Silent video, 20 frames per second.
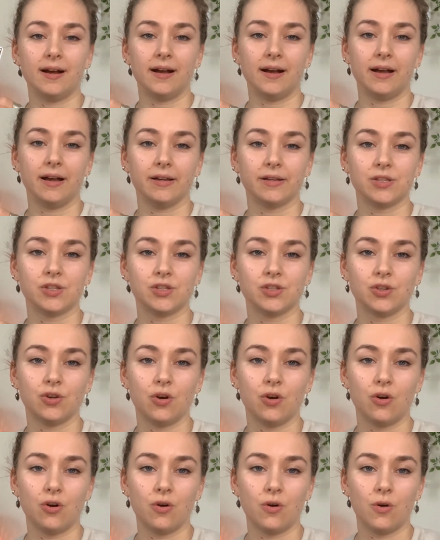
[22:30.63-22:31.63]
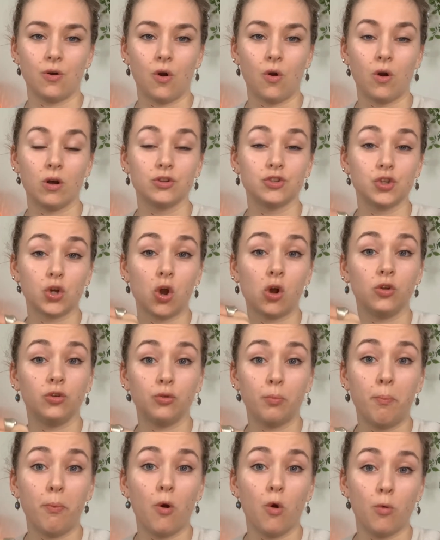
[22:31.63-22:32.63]
So also called the
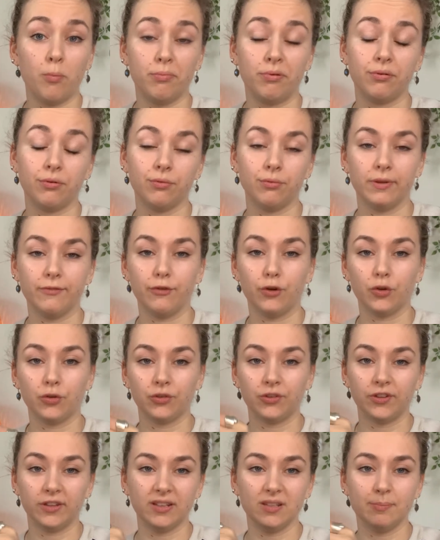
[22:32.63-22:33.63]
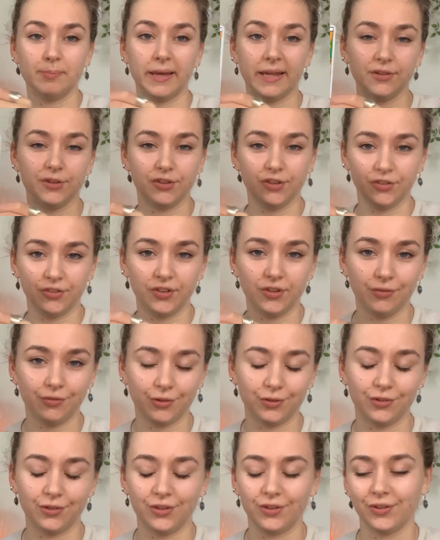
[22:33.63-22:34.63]
Pope reversed. It depends, there's
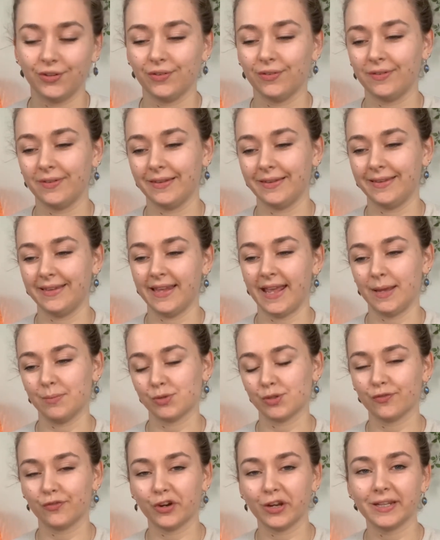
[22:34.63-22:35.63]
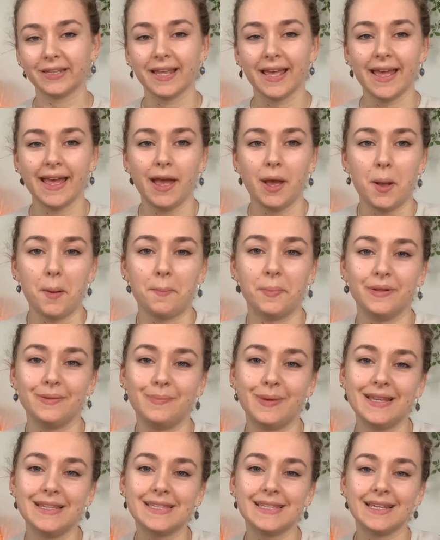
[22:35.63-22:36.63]
different names for it, but
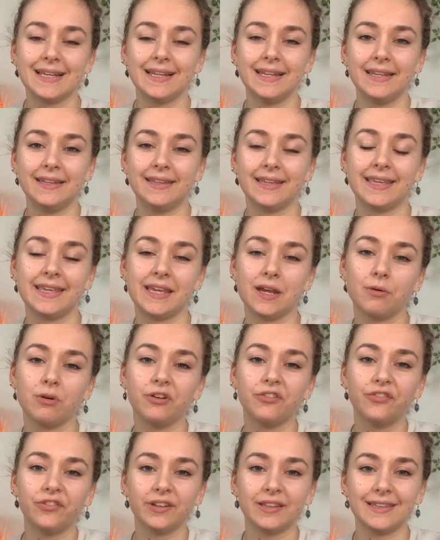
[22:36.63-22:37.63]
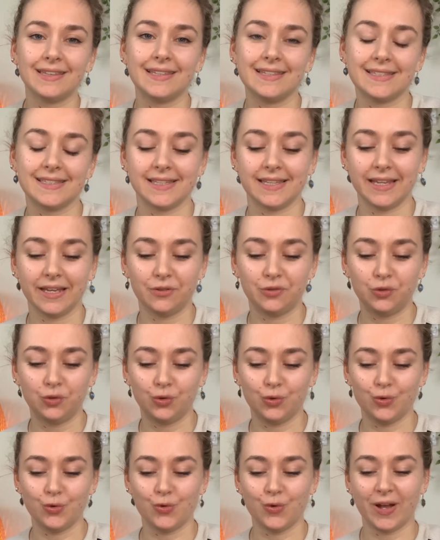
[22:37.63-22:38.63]
basically the Hierophant is here
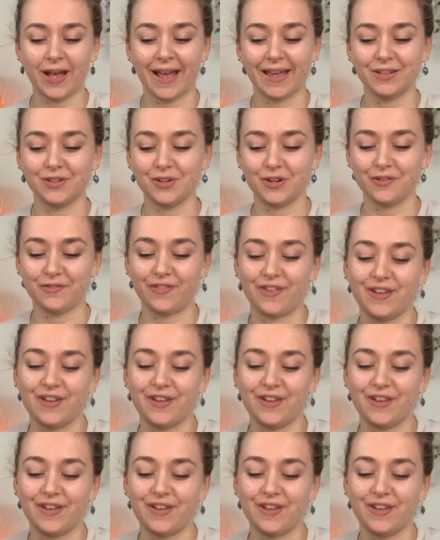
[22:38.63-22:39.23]
to kind of